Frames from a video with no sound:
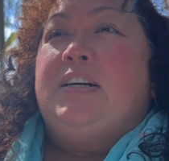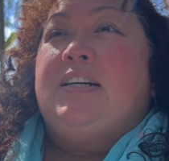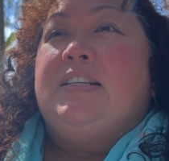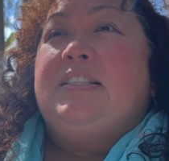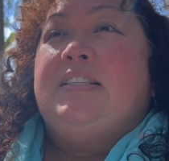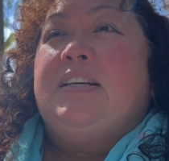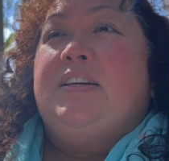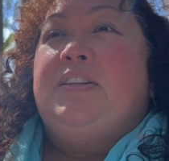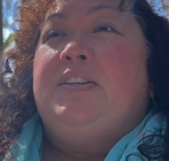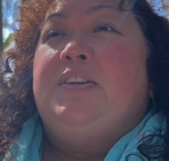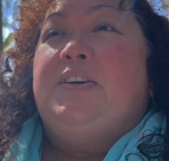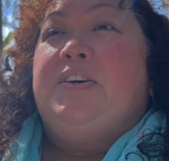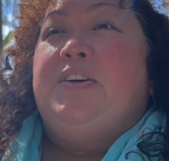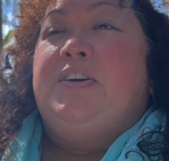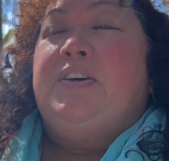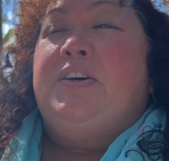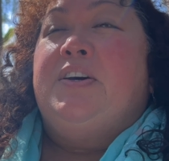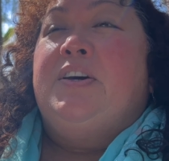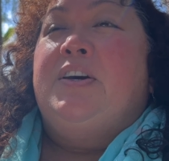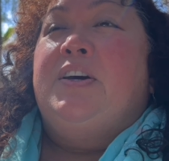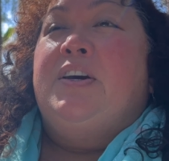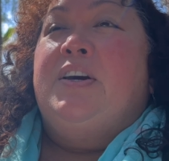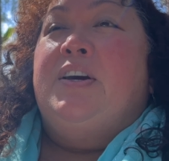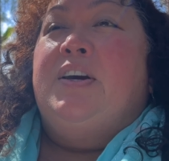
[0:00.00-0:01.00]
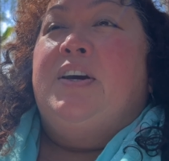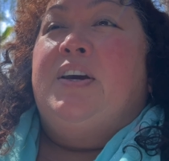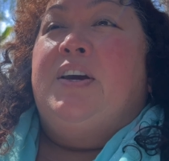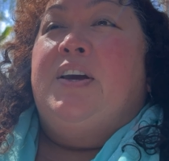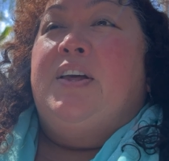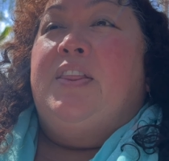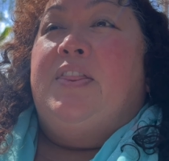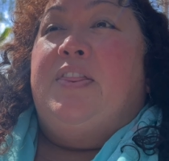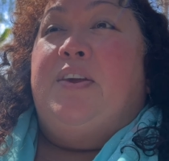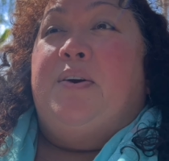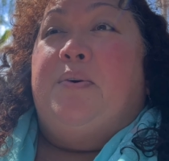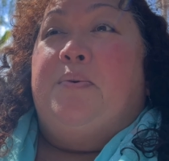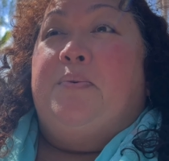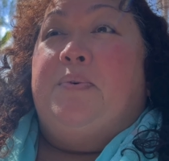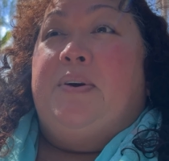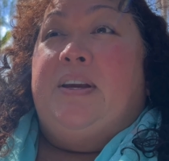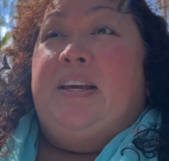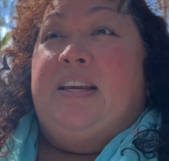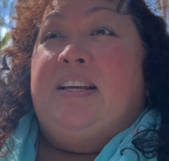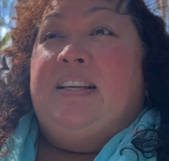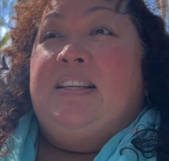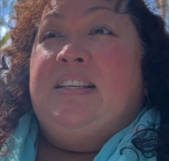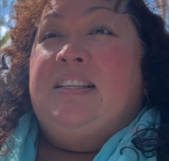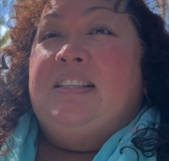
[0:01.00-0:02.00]
us under their
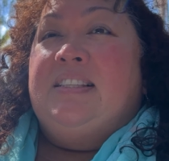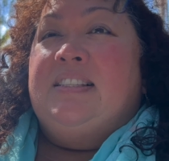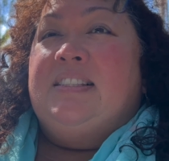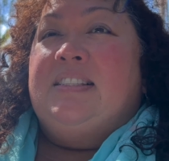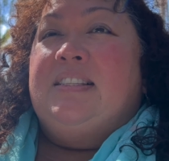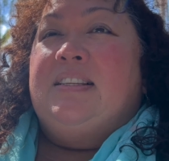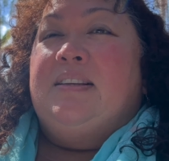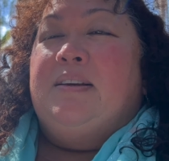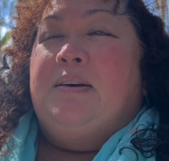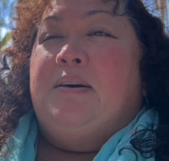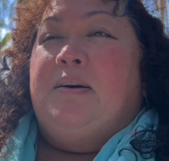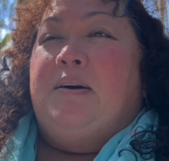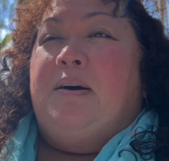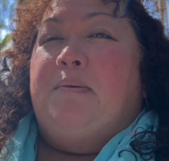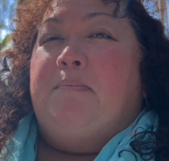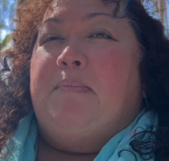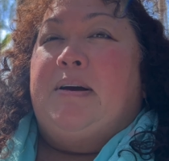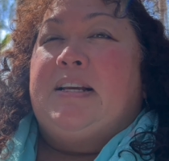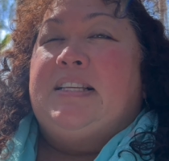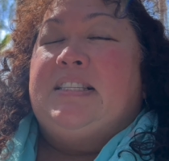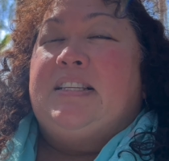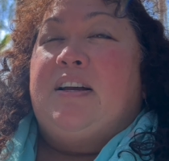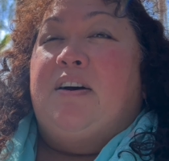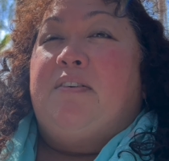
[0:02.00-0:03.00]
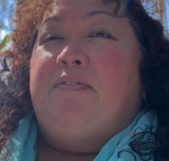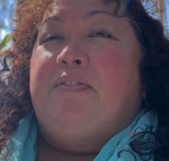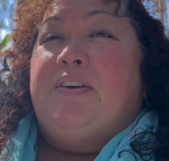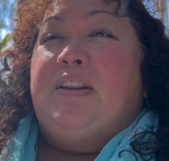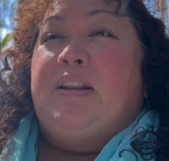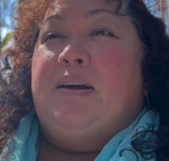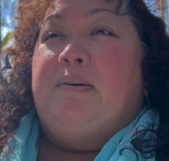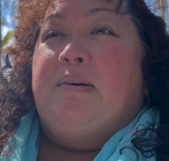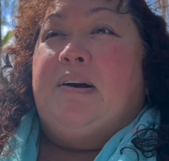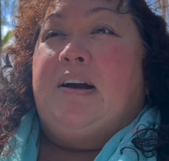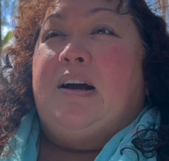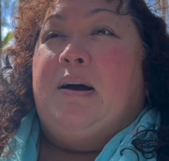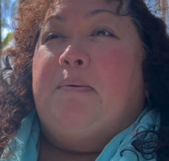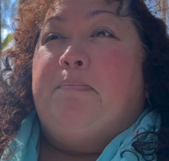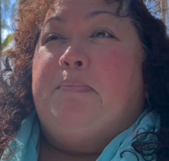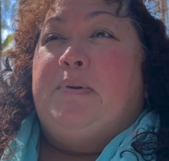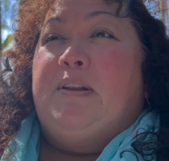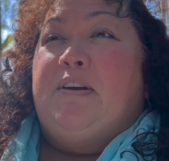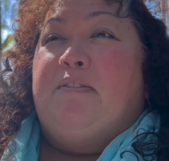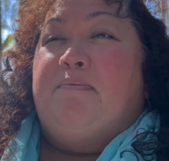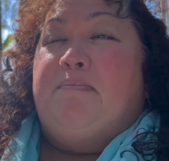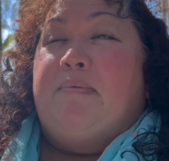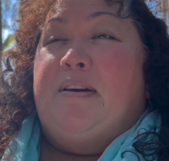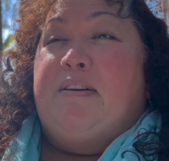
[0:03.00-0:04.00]
wings, myself and a
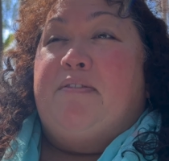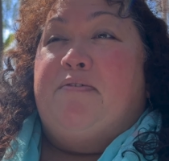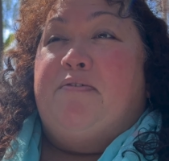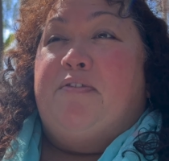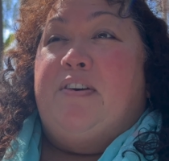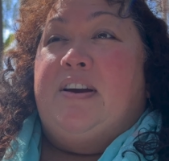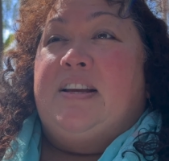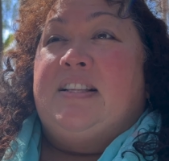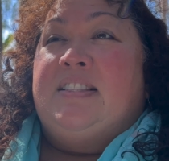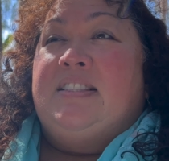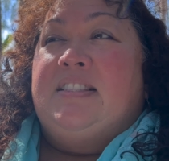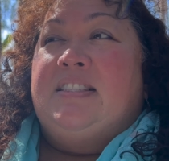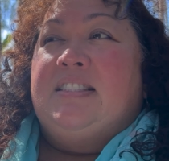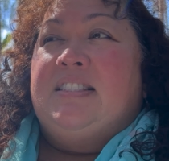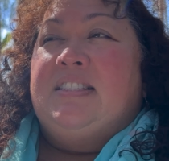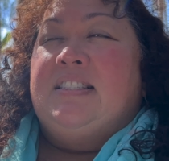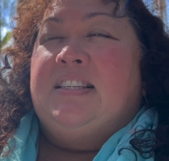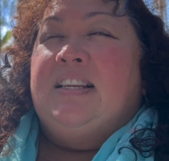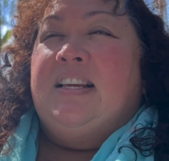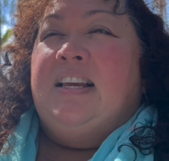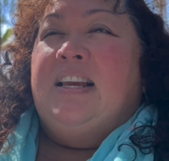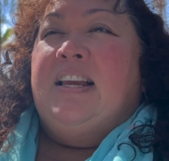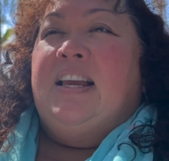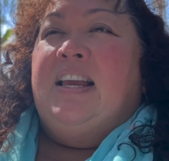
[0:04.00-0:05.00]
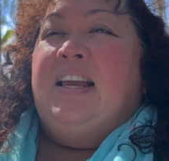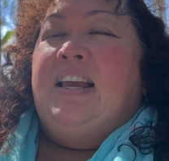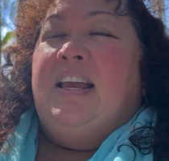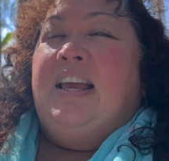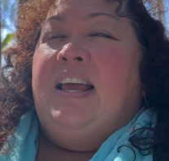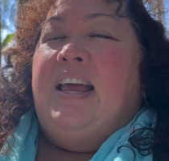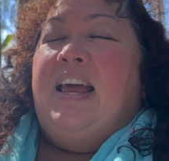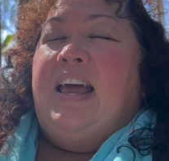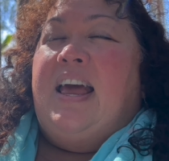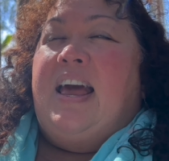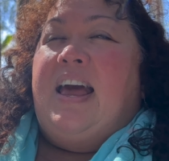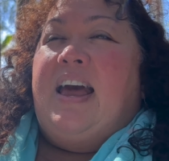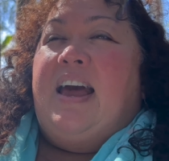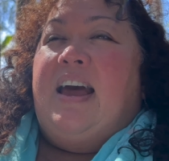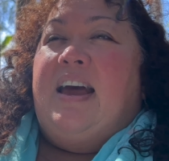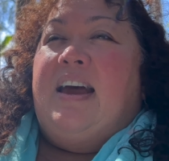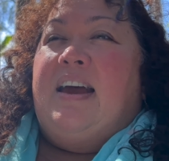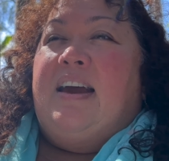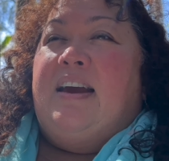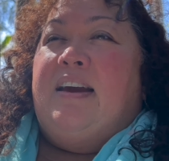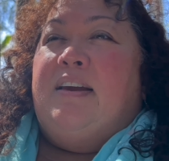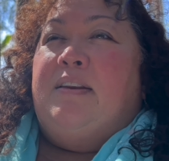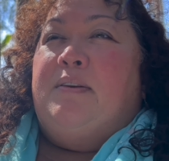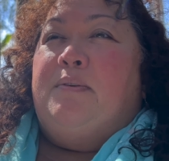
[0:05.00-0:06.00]
couple of my friends,
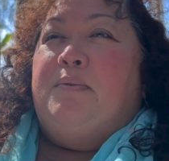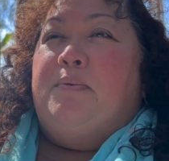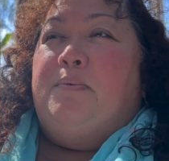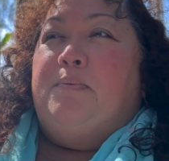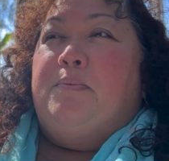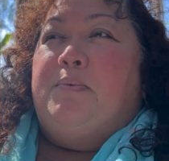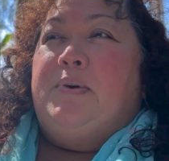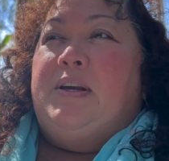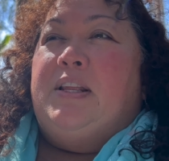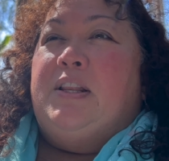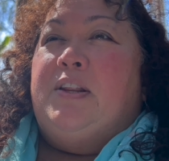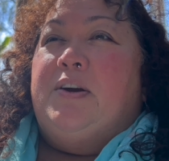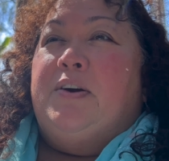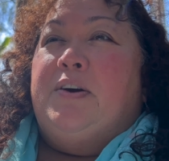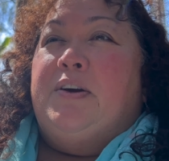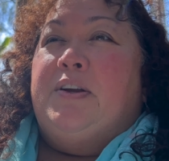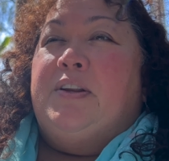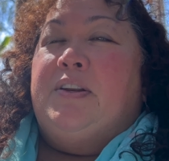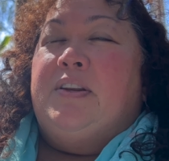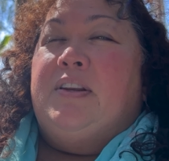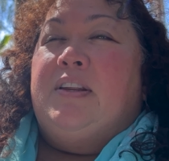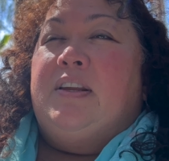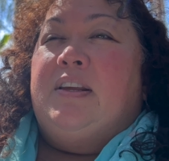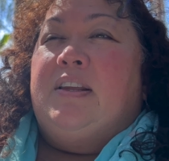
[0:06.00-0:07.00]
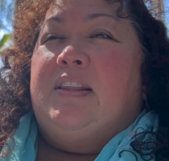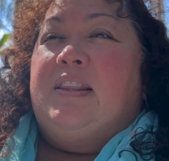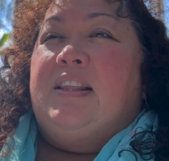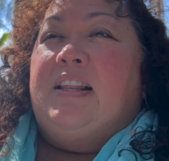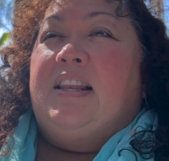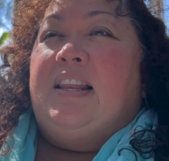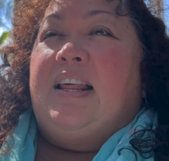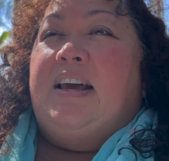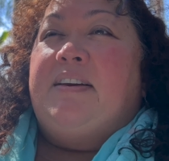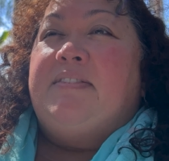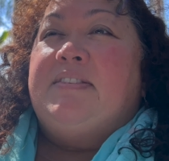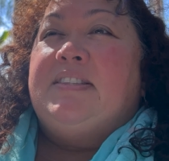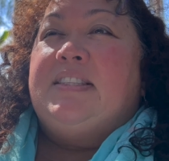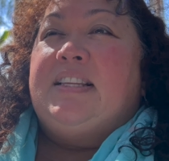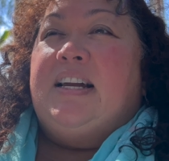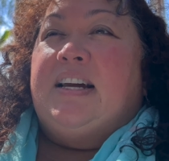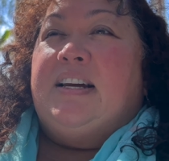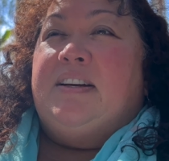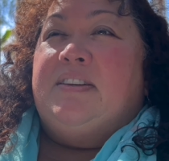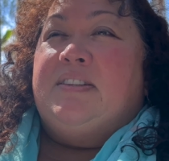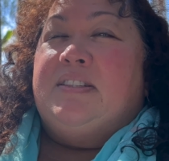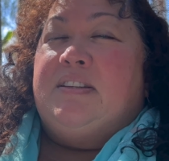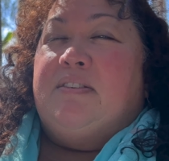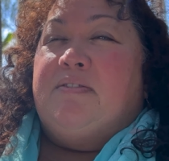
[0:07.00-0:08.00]
and we learned the
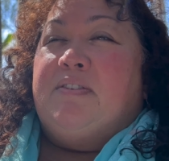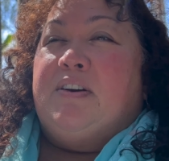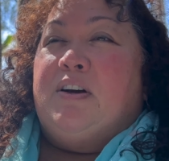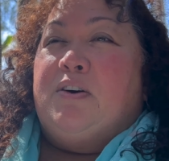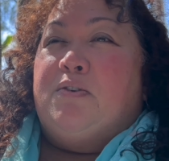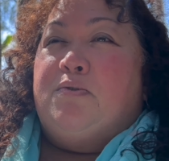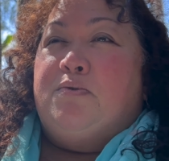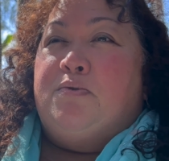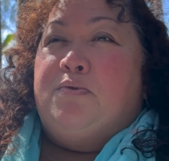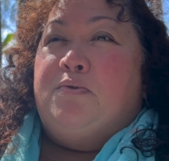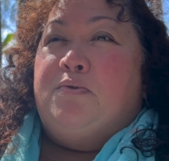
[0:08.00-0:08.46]
lifestyles of Kau